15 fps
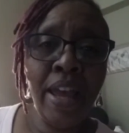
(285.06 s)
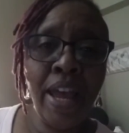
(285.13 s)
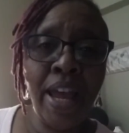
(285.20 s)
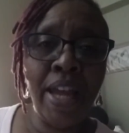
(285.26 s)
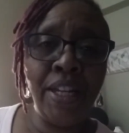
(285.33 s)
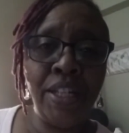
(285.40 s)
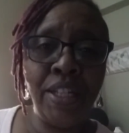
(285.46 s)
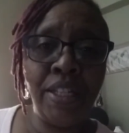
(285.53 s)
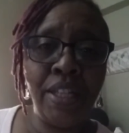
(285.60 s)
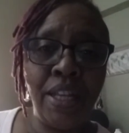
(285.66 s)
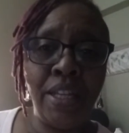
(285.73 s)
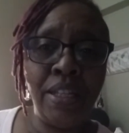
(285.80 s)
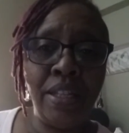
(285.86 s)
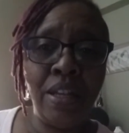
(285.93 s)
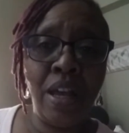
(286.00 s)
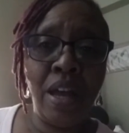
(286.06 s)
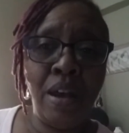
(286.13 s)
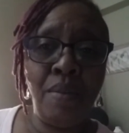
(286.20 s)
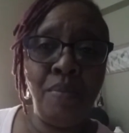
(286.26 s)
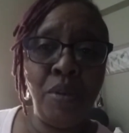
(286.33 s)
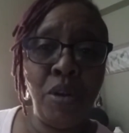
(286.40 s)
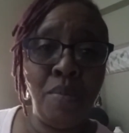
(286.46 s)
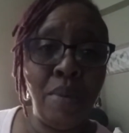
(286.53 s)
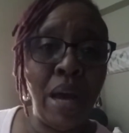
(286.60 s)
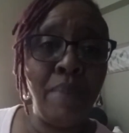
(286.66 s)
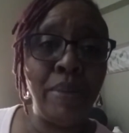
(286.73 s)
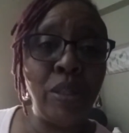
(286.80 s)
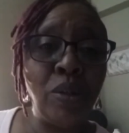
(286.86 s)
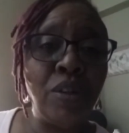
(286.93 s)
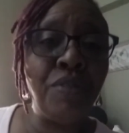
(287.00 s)
And she says, "Your
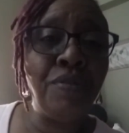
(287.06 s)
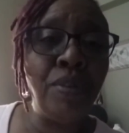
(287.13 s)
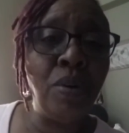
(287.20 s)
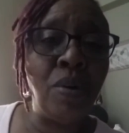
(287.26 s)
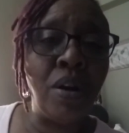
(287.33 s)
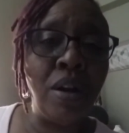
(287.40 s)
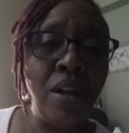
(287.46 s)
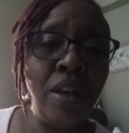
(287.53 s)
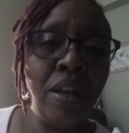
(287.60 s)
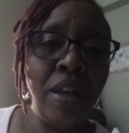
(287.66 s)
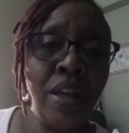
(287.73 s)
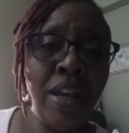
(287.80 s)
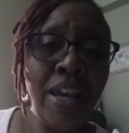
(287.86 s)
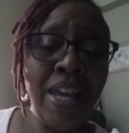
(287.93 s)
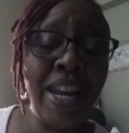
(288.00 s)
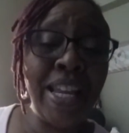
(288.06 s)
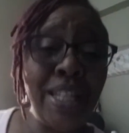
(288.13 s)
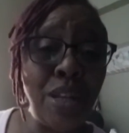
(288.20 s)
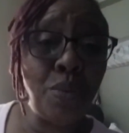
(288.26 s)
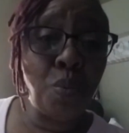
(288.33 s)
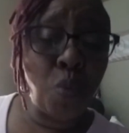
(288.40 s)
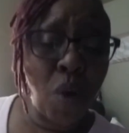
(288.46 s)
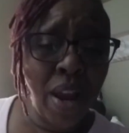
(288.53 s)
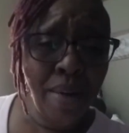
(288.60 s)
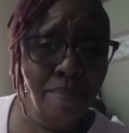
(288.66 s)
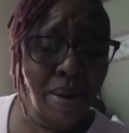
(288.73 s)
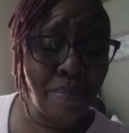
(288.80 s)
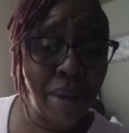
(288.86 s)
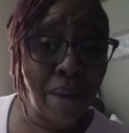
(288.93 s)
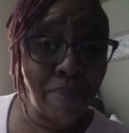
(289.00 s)
mom is on the floor." And I said,
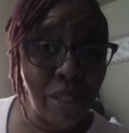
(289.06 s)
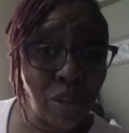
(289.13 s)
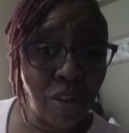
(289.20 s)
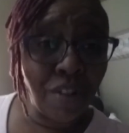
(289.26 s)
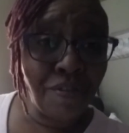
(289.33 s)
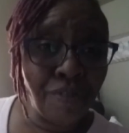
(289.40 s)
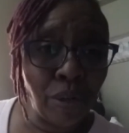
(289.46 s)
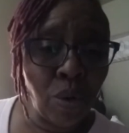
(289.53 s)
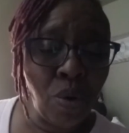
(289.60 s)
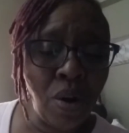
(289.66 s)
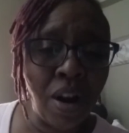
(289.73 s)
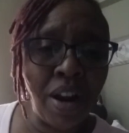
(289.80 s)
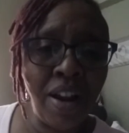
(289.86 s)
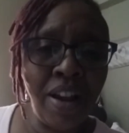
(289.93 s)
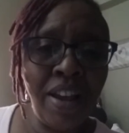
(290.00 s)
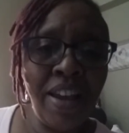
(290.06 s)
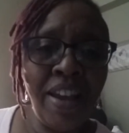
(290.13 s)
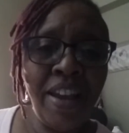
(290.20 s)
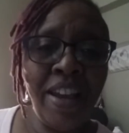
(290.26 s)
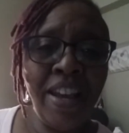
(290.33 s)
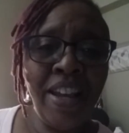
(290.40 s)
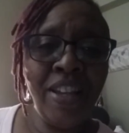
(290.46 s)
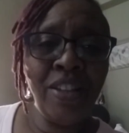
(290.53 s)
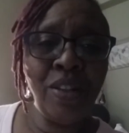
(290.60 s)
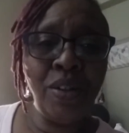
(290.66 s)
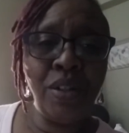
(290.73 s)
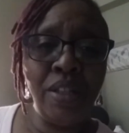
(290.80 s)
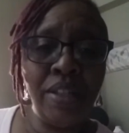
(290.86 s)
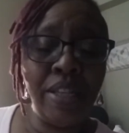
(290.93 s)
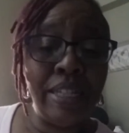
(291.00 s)
"What? My mom is on the floor?"
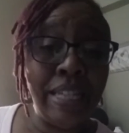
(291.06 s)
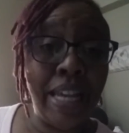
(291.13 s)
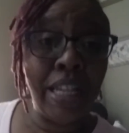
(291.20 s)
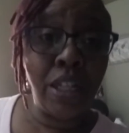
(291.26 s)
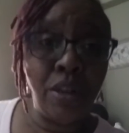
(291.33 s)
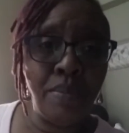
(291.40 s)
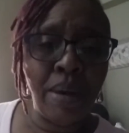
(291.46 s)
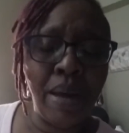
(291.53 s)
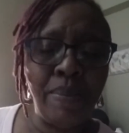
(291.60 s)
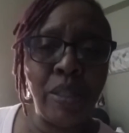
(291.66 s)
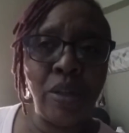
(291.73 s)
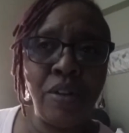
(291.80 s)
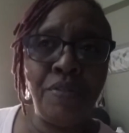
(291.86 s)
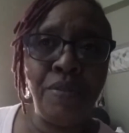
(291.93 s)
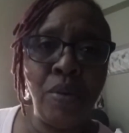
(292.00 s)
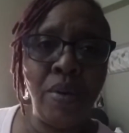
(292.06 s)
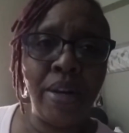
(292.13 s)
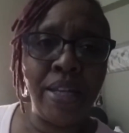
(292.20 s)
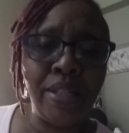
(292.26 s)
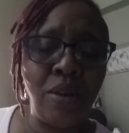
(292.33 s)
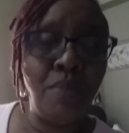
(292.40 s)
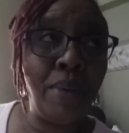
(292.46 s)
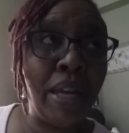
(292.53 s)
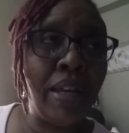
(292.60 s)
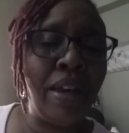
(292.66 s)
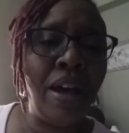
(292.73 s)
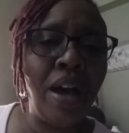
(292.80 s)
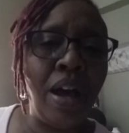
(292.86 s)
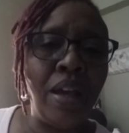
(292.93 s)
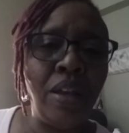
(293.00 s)
So she says, "Yes, your mom is on the floor." And I said, "Oh my
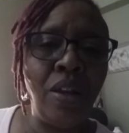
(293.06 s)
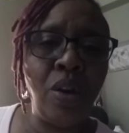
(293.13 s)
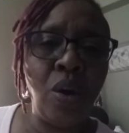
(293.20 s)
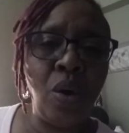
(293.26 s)
God,"